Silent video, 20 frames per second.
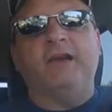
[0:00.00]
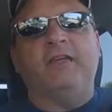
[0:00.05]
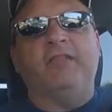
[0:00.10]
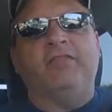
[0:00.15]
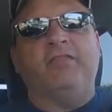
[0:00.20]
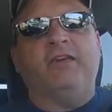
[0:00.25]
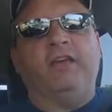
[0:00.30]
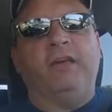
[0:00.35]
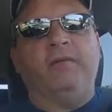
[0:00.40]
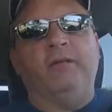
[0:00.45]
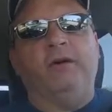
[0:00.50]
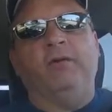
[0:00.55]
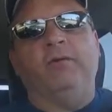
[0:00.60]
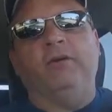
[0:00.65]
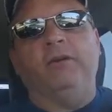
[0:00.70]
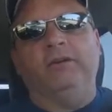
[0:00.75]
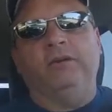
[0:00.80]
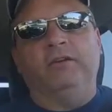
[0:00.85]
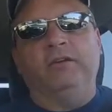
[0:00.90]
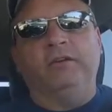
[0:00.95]
and think about
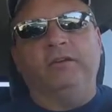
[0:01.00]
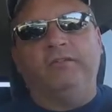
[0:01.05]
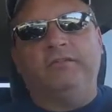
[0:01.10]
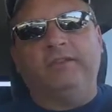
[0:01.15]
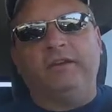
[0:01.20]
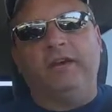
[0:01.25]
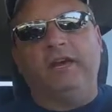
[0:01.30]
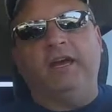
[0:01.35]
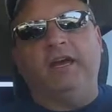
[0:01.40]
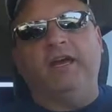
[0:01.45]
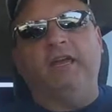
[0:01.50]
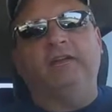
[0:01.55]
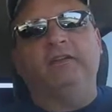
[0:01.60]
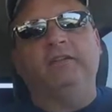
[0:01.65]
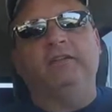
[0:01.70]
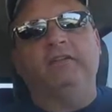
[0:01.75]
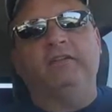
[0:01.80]
what you're going to say.